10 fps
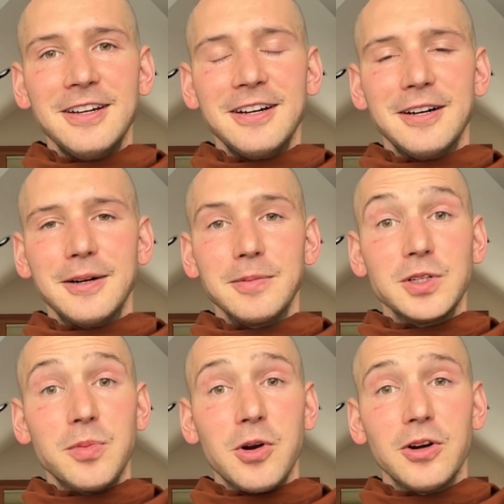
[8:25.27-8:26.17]
Um,
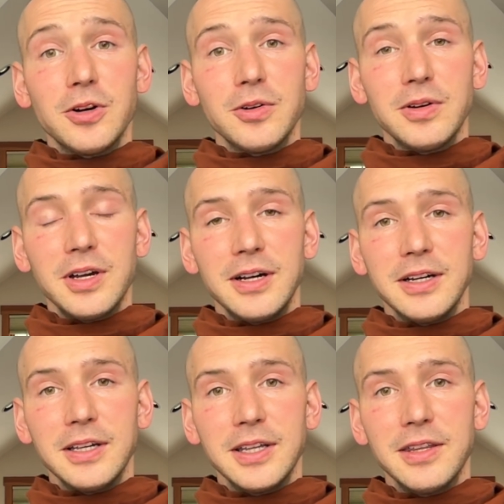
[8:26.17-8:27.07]
tomorrow, uh,
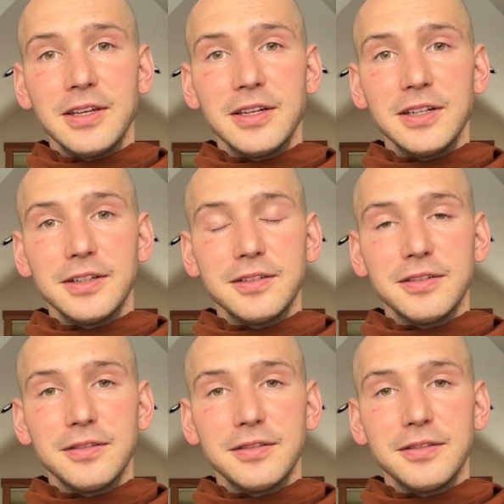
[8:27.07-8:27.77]
in the